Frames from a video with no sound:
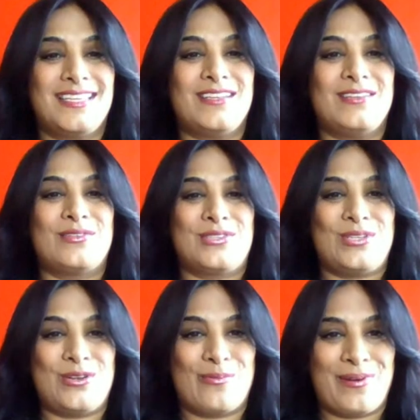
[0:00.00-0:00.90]
signals to
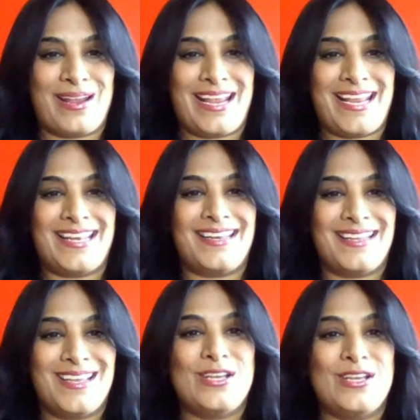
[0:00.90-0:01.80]
your brain
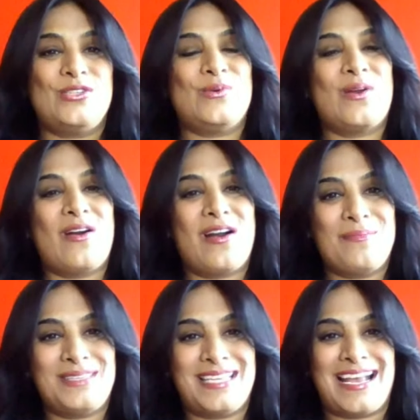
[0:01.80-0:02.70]
to
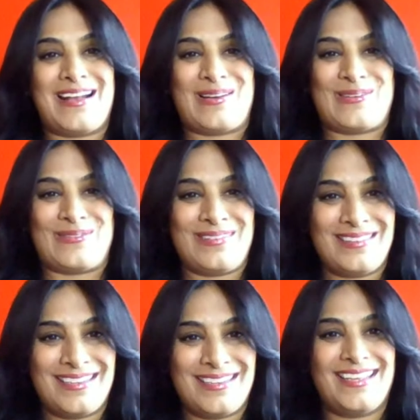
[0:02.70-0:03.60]
calm down
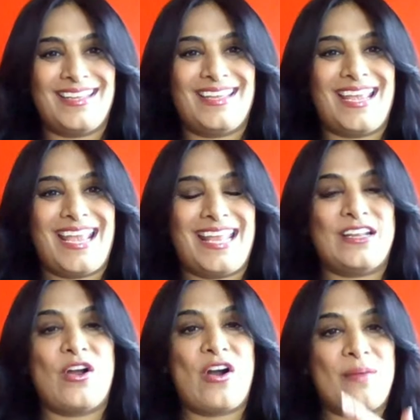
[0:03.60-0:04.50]

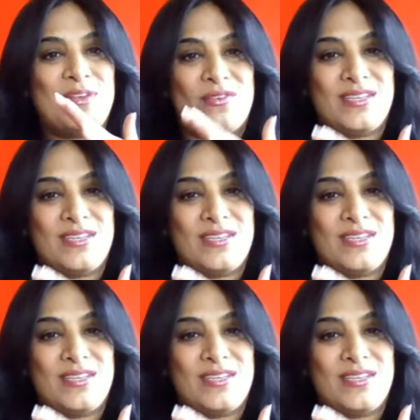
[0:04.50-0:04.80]
and calm your